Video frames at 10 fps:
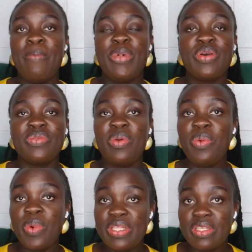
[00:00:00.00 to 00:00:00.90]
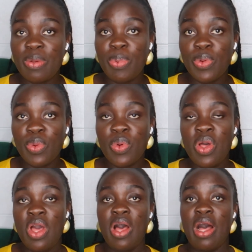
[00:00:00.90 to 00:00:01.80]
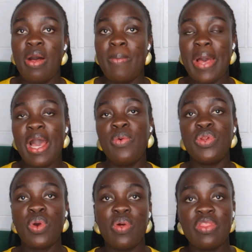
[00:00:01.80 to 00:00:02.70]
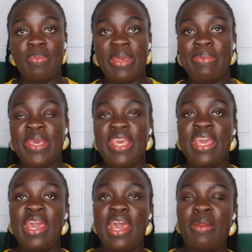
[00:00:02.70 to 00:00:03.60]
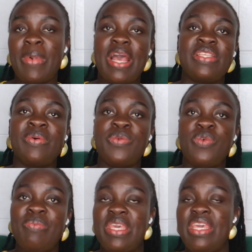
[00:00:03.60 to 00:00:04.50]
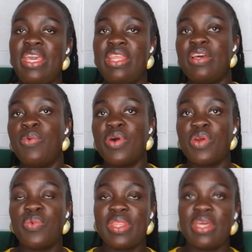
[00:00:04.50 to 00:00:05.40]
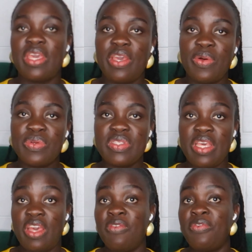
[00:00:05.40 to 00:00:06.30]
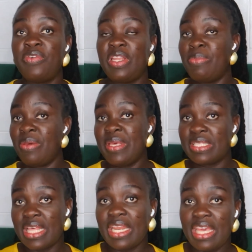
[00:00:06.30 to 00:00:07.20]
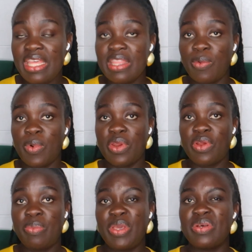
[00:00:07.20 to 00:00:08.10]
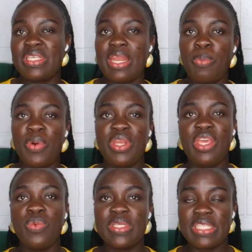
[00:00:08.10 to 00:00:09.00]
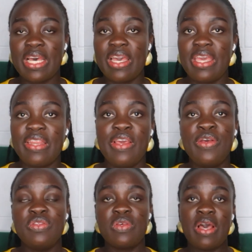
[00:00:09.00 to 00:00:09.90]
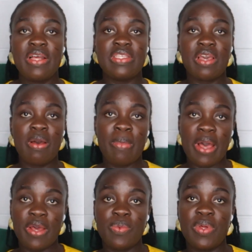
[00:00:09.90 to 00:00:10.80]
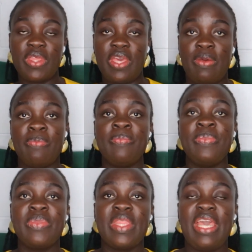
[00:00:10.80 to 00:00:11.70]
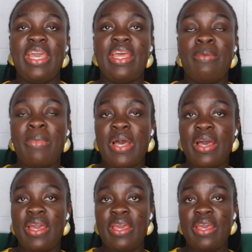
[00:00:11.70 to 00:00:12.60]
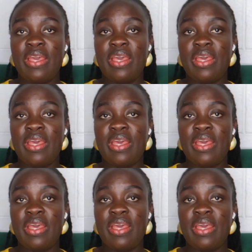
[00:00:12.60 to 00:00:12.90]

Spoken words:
Because when we went to the pool, I would hold the baby and my husband would be in the water with the girls if the baby is not in the water, because at a point he was tired. So I had to come out with him and my